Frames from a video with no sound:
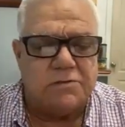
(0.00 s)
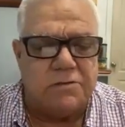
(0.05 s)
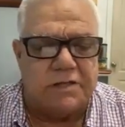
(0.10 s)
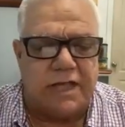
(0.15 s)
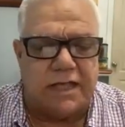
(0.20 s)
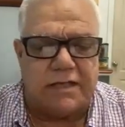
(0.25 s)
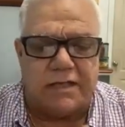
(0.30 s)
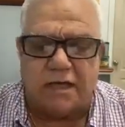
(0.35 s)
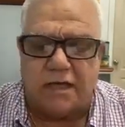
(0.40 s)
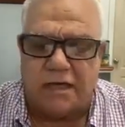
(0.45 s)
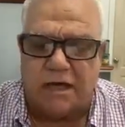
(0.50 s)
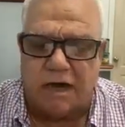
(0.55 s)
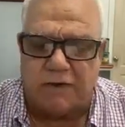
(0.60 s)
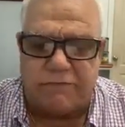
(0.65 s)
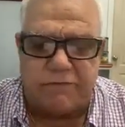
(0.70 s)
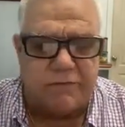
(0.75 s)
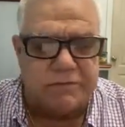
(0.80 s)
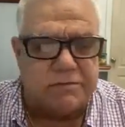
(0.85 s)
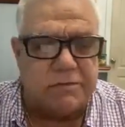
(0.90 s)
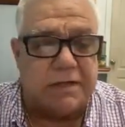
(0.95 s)
so that the
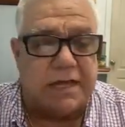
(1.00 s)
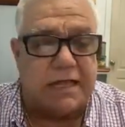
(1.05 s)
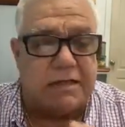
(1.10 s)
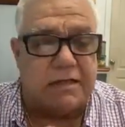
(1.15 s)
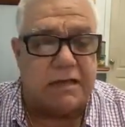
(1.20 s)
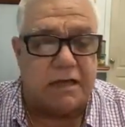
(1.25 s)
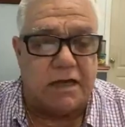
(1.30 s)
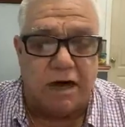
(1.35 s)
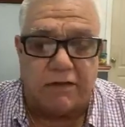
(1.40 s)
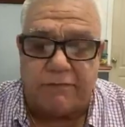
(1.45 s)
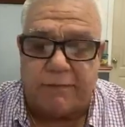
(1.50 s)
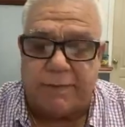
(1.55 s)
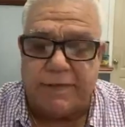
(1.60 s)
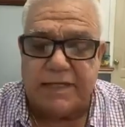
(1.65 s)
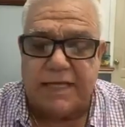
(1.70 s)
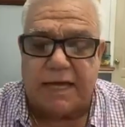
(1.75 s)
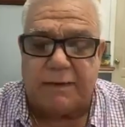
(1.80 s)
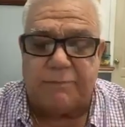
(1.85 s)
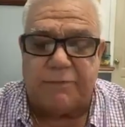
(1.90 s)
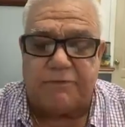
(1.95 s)

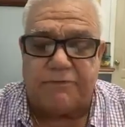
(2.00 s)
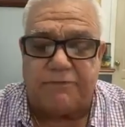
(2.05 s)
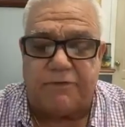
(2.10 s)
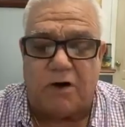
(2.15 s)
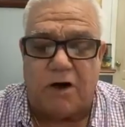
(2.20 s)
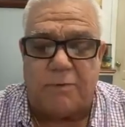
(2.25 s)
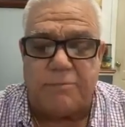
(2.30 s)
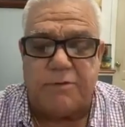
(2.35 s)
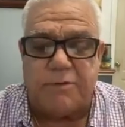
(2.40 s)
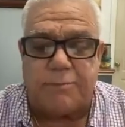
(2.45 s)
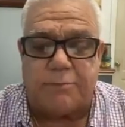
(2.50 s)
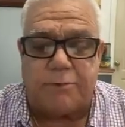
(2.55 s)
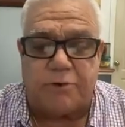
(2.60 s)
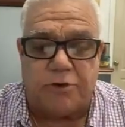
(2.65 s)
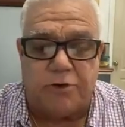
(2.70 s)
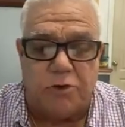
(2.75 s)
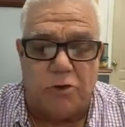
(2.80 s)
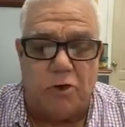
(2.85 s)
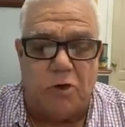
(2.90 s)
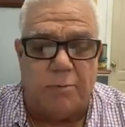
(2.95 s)
government can perform the
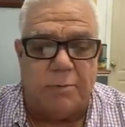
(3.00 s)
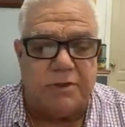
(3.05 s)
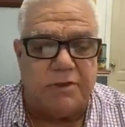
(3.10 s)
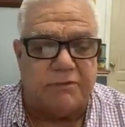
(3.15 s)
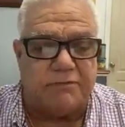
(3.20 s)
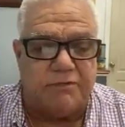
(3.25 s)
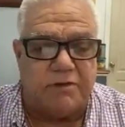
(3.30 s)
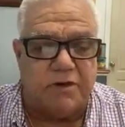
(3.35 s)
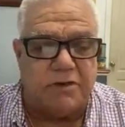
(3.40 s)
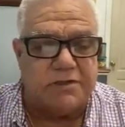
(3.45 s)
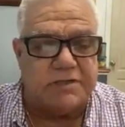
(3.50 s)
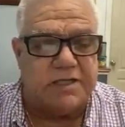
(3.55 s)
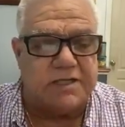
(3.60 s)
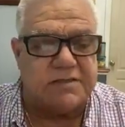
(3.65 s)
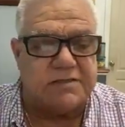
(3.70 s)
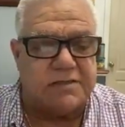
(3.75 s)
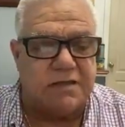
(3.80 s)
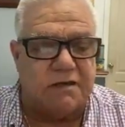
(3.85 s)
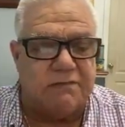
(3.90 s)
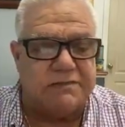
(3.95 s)
procurement of
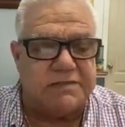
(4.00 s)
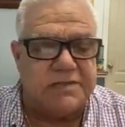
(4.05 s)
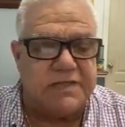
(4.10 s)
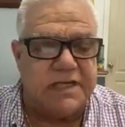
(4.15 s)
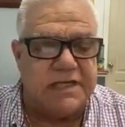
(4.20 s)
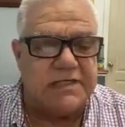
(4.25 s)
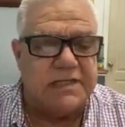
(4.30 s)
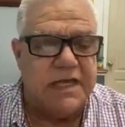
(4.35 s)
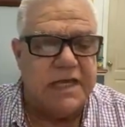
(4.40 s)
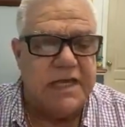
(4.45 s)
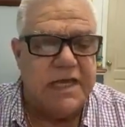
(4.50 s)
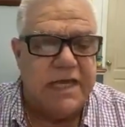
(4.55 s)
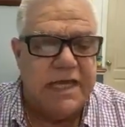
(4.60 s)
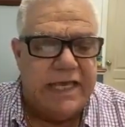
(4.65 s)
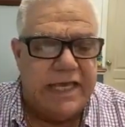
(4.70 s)
goods and services